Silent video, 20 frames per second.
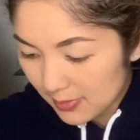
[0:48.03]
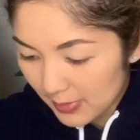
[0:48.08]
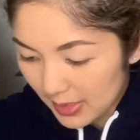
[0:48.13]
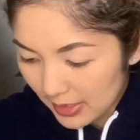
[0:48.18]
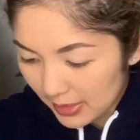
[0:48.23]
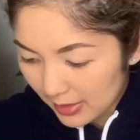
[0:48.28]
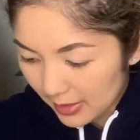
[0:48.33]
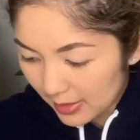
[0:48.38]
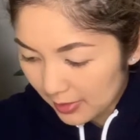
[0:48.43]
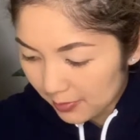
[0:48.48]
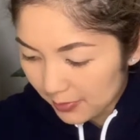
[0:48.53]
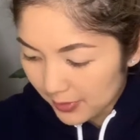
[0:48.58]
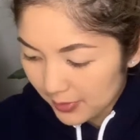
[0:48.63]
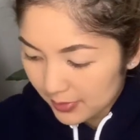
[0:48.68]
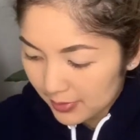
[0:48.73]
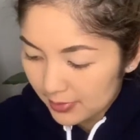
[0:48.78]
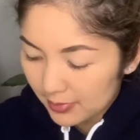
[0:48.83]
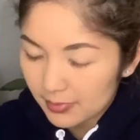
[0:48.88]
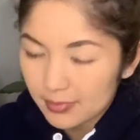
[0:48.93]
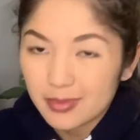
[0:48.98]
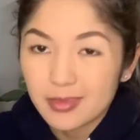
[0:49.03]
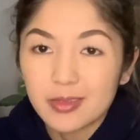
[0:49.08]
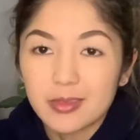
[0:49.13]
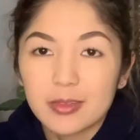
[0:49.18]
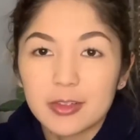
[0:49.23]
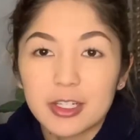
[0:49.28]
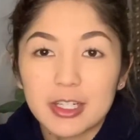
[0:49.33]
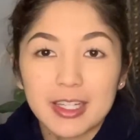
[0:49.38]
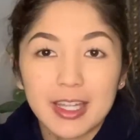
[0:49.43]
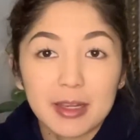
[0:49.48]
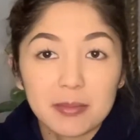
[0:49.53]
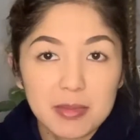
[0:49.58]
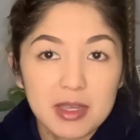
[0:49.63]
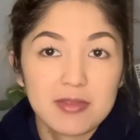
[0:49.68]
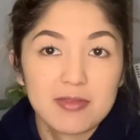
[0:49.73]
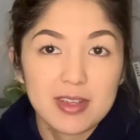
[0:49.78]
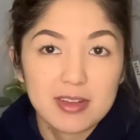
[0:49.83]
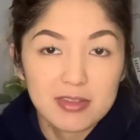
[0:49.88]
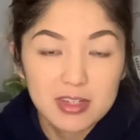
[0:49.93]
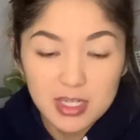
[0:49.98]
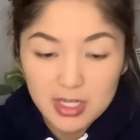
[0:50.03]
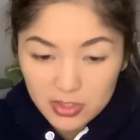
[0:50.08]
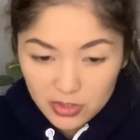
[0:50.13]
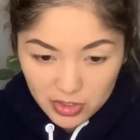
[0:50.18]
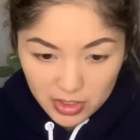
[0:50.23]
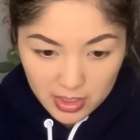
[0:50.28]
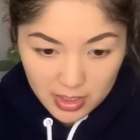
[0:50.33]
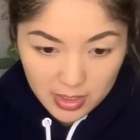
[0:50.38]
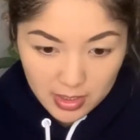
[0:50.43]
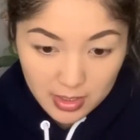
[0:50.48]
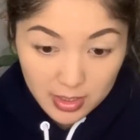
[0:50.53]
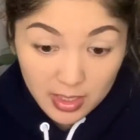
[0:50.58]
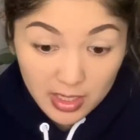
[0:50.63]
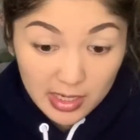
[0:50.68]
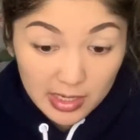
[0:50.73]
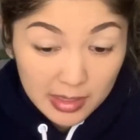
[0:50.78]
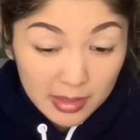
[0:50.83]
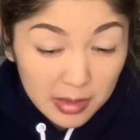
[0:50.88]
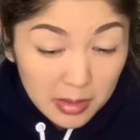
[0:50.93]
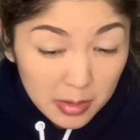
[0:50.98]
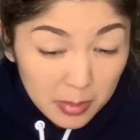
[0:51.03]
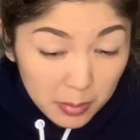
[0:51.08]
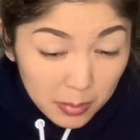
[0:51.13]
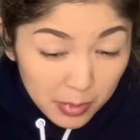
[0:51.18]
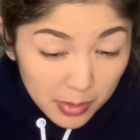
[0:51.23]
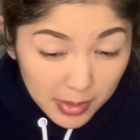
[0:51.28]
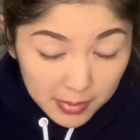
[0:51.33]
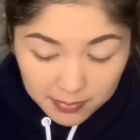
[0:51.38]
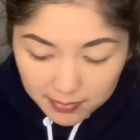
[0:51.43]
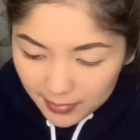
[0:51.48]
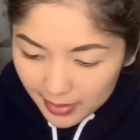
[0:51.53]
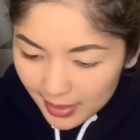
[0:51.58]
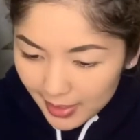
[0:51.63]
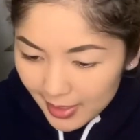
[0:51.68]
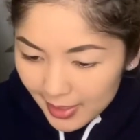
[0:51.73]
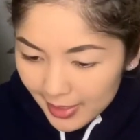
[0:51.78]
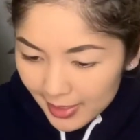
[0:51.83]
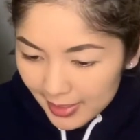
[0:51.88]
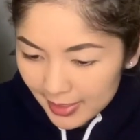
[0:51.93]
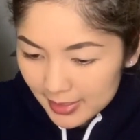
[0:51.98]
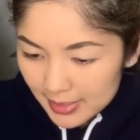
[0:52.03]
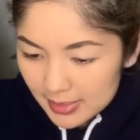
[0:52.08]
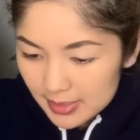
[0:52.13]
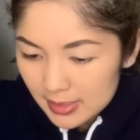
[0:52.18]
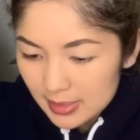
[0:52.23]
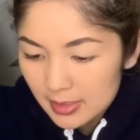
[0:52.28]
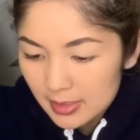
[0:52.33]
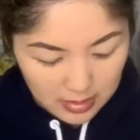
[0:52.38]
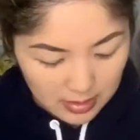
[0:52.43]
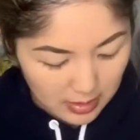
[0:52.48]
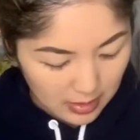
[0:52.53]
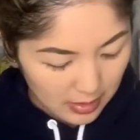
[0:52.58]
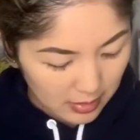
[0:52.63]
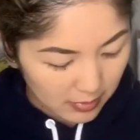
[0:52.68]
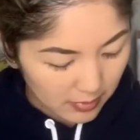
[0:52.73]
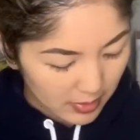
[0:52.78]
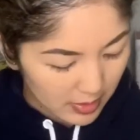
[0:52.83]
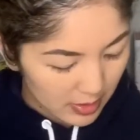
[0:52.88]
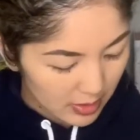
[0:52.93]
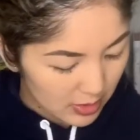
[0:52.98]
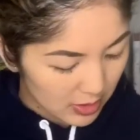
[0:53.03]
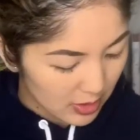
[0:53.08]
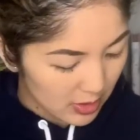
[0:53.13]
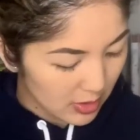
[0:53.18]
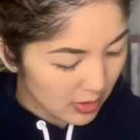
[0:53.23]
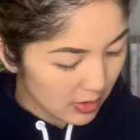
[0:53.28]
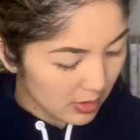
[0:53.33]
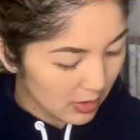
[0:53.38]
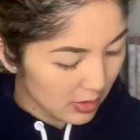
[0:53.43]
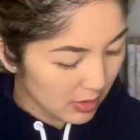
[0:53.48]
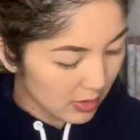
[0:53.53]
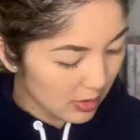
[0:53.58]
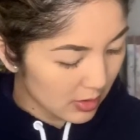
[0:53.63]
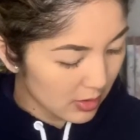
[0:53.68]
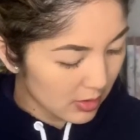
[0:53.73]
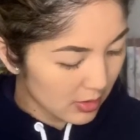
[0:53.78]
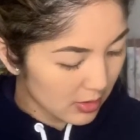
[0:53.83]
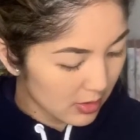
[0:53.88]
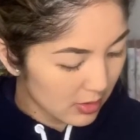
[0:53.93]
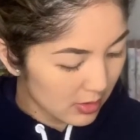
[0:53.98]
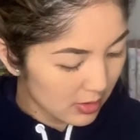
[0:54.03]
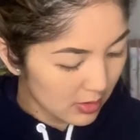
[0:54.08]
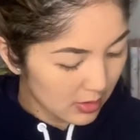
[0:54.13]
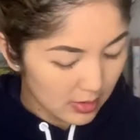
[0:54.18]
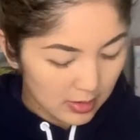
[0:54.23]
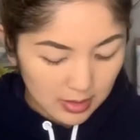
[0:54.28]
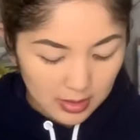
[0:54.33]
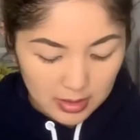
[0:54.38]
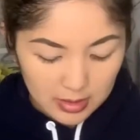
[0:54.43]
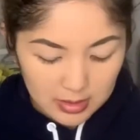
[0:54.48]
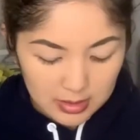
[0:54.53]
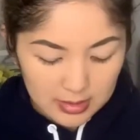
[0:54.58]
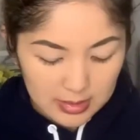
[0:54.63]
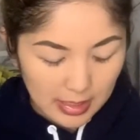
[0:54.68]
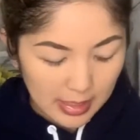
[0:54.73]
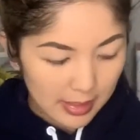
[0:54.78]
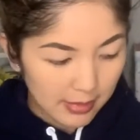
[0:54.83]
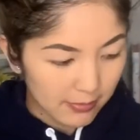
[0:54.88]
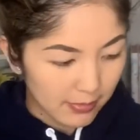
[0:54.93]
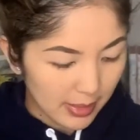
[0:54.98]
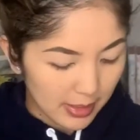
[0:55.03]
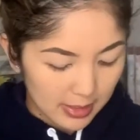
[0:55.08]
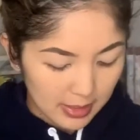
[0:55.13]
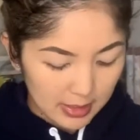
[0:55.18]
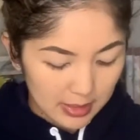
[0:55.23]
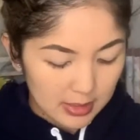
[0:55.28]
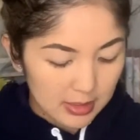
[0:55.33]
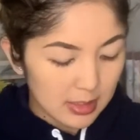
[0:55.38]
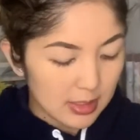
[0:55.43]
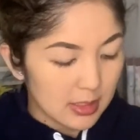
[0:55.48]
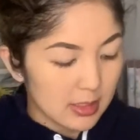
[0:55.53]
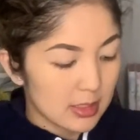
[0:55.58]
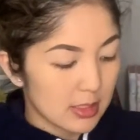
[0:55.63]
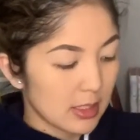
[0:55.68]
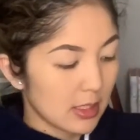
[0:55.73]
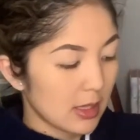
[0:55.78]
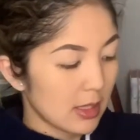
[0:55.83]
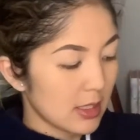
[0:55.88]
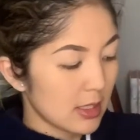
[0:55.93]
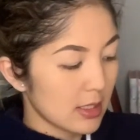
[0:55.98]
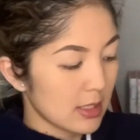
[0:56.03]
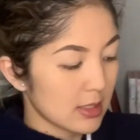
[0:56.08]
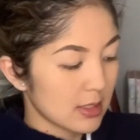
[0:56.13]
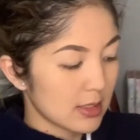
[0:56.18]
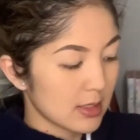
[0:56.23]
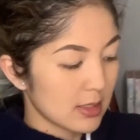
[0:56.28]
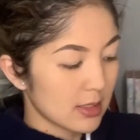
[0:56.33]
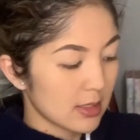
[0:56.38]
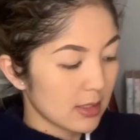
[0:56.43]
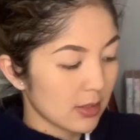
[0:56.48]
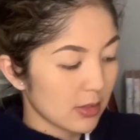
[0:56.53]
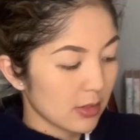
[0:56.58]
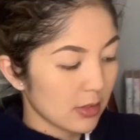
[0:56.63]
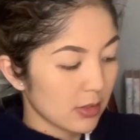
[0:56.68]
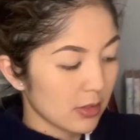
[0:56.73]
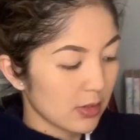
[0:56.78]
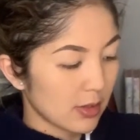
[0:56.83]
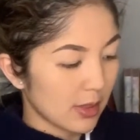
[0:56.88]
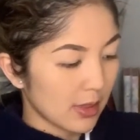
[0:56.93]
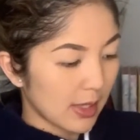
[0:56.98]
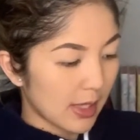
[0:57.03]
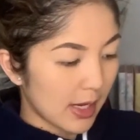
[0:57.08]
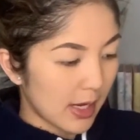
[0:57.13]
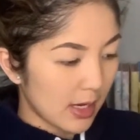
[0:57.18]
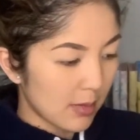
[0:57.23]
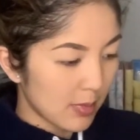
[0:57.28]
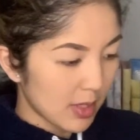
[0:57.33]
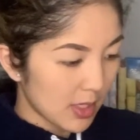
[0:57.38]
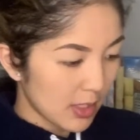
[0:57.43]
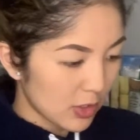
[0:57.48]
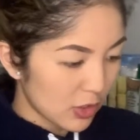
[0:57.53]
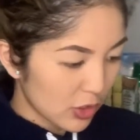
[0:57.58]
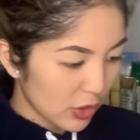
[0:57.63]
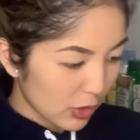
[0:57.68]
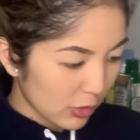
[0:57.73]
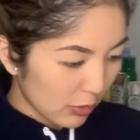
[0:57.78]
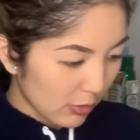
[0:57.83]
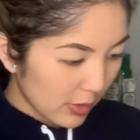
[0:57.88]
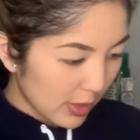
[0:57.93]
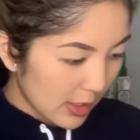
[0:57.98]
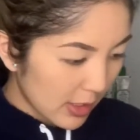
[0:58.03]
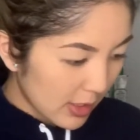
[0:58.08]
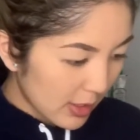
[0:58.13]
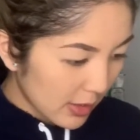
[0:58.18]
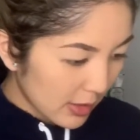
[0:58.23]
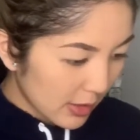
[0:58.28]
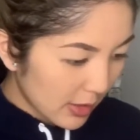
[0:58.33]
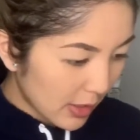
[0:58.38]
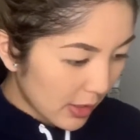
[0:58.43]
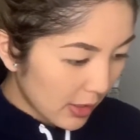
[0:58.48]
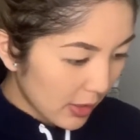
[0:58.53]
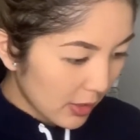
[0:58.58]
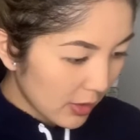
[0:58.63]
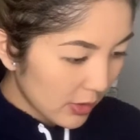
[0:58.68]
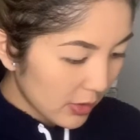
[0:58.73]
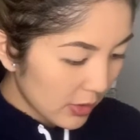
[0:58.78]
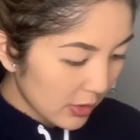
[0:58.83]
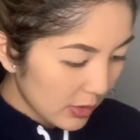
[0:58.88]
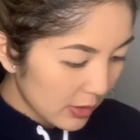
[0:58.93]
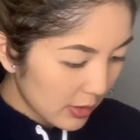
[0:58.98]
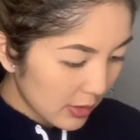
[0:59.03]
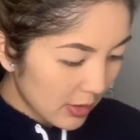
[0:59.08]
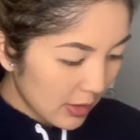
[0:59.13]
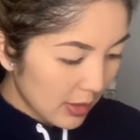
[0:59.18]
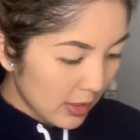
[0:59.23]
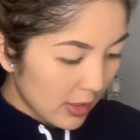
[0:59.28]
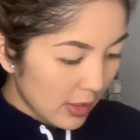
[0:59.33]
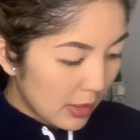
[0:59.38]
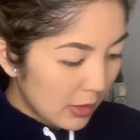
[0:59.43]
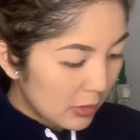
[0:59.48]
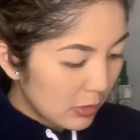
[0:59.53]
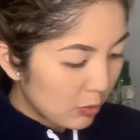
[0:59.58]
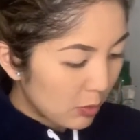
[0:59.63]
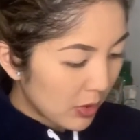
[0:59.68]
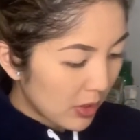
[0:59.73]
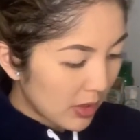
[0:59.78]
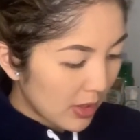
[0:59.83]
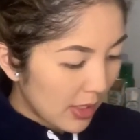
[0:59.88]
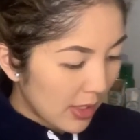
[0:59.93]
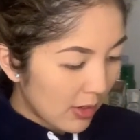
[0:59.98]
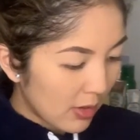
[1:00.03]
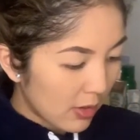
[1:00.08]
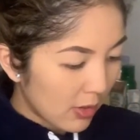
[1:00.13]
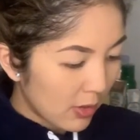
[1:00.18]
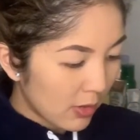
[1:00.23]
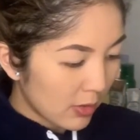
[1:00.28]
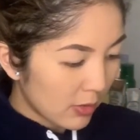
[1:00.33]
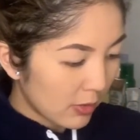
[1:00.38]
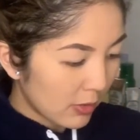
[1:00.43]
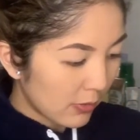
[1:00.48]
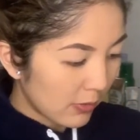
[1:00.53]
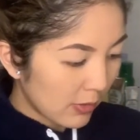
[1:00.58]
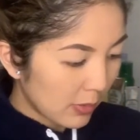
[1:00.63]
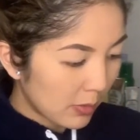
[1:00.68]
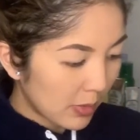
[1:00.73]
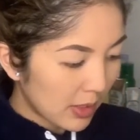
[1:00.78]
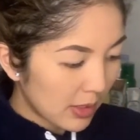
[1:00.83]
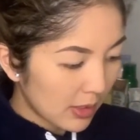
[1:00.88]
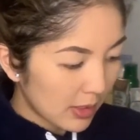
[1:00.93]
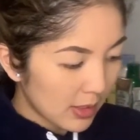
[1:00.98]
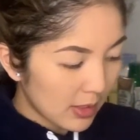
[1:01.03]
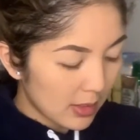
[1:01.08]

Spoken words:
makeup or like my foundation and I prepped my eyes. And I wanna just dive right into this lime-ish green color and put that all over my lid.